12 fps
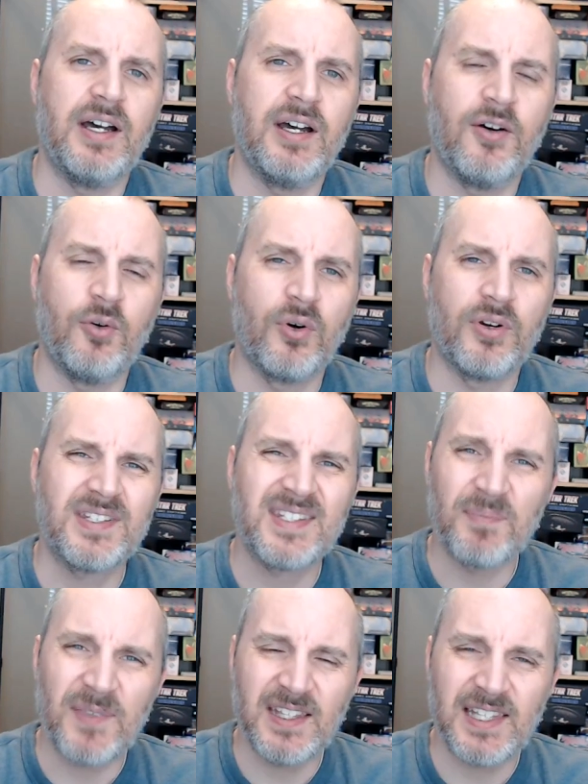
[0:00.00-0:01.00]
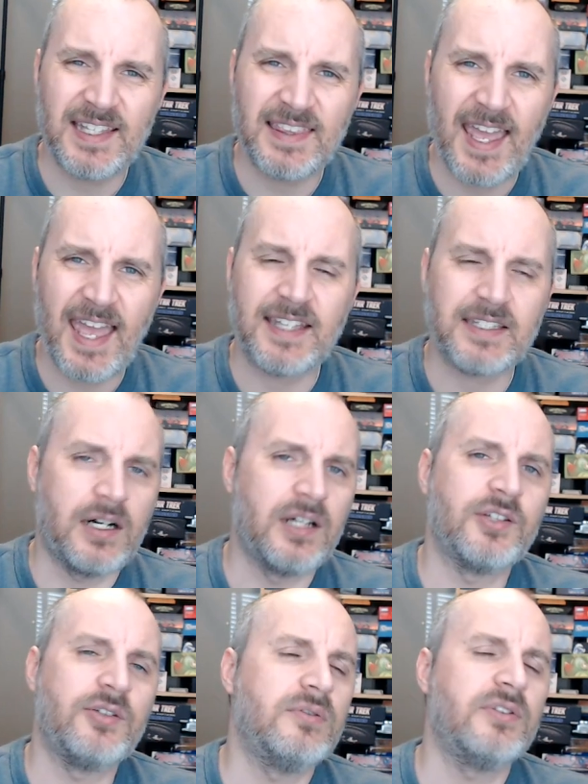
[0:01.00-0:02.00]
or something like that
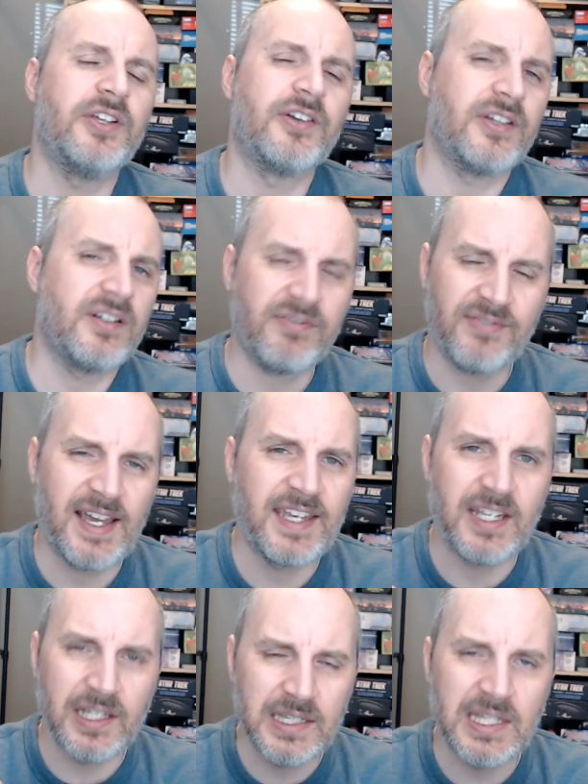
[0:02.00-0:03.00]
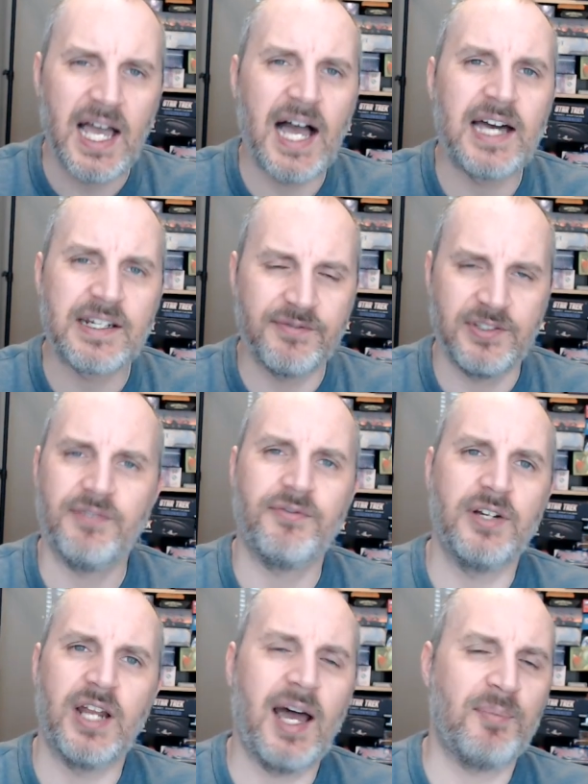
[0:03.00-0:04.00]
on Google, you're going to find a lot of
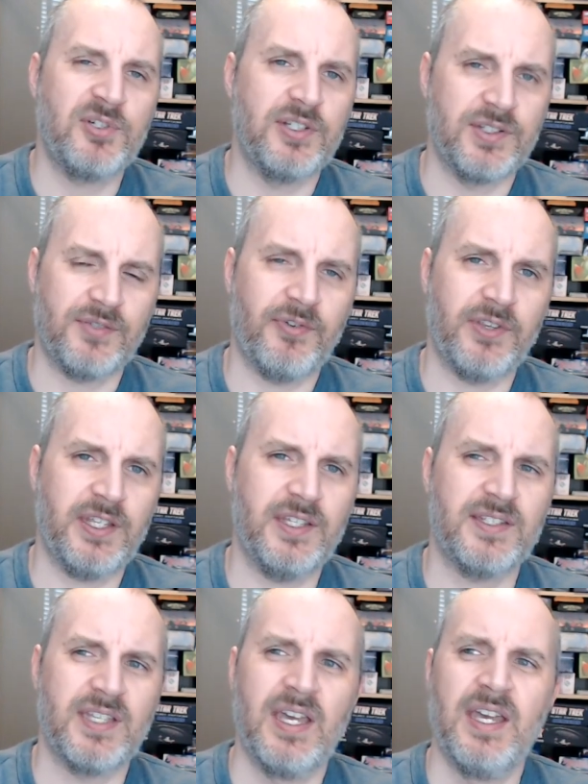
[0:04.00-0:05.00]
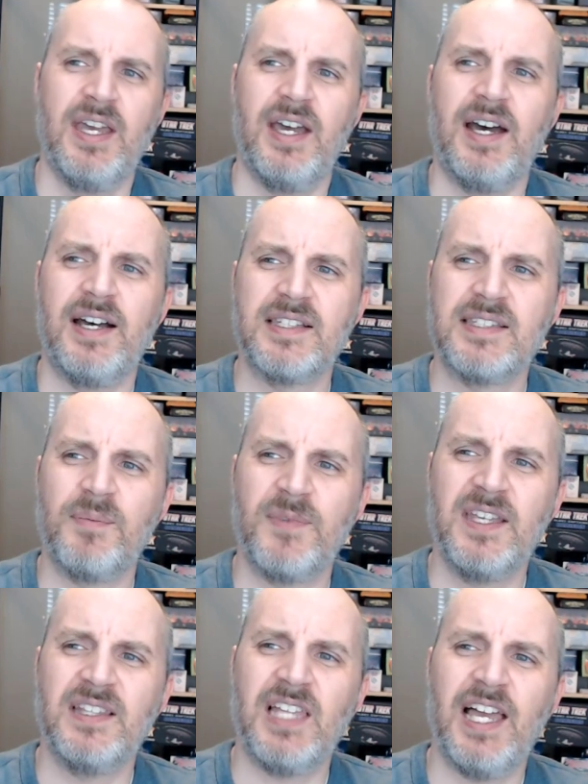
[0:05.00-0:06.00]
different options for these.
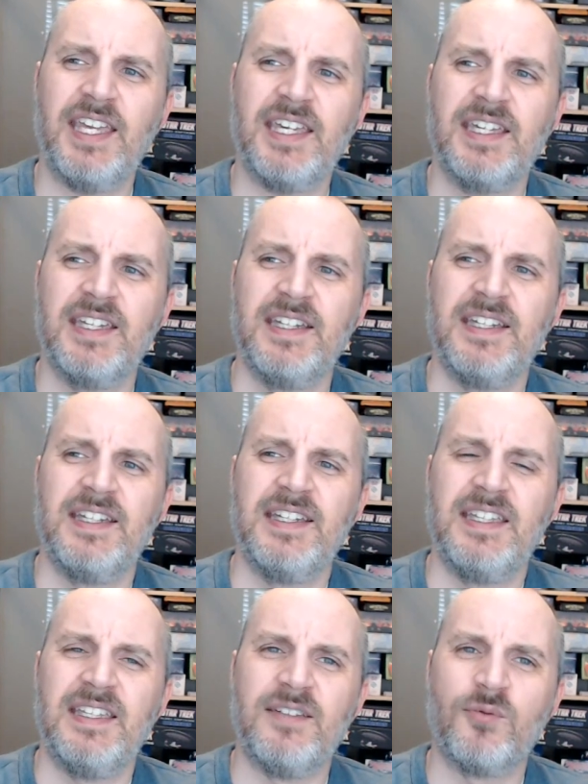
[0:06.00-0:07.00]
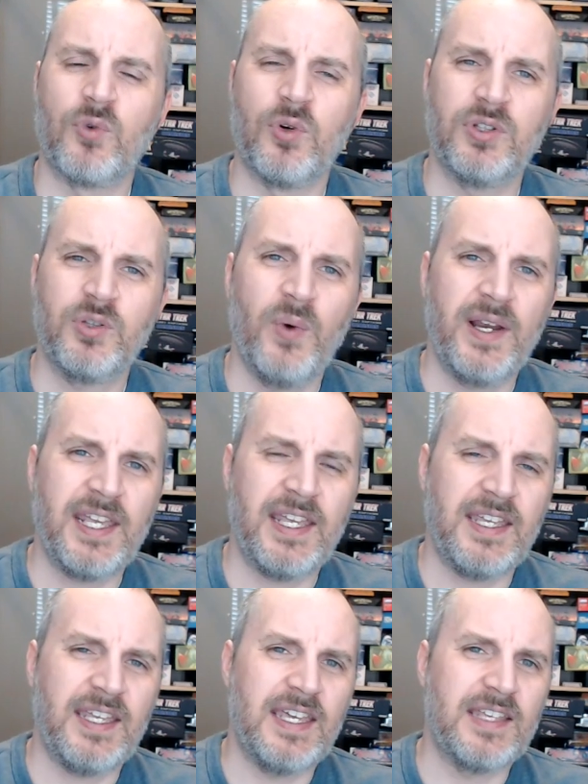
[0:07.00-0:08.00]
Something like
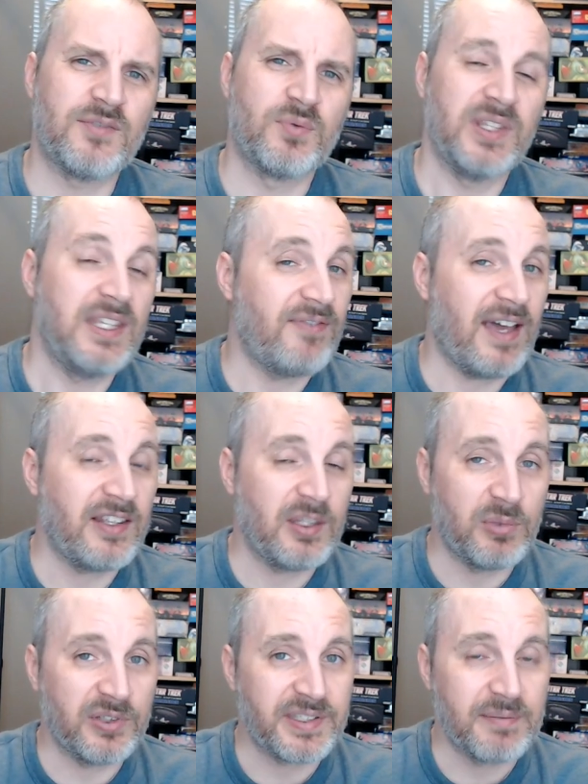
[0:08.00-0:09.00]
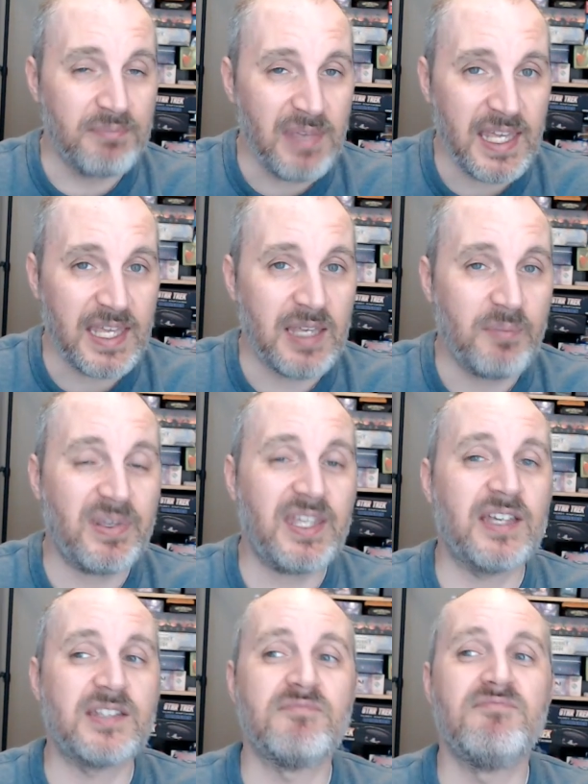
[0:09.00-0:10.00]
Roll20 is really valuable to me
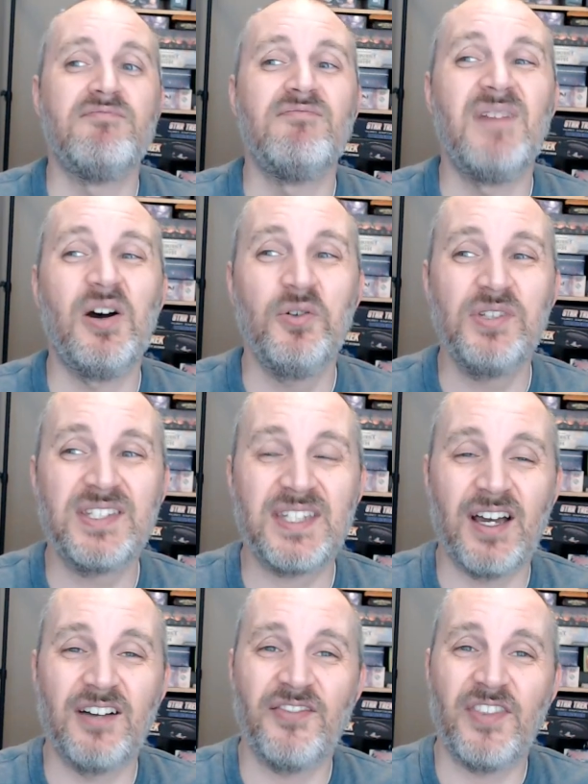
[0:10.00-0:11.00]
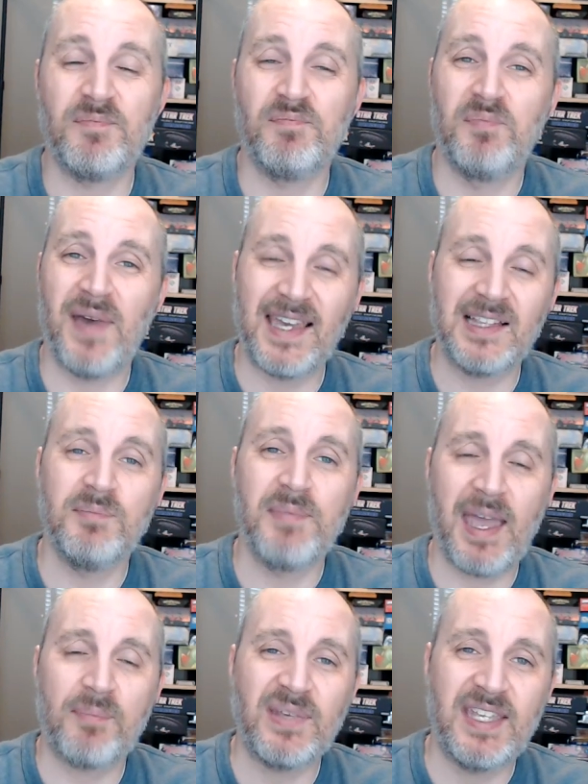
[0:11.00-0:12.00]
because most of the battle
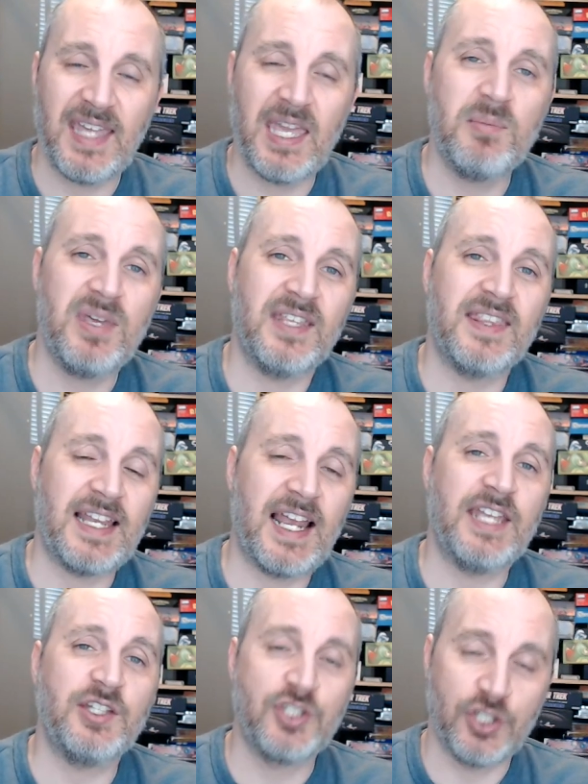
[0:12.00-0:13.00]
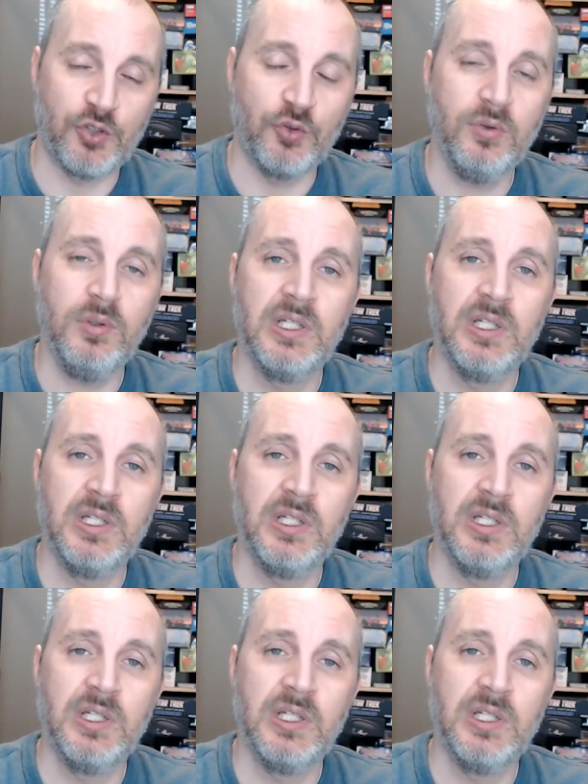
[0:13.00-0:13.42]
map gaming that I do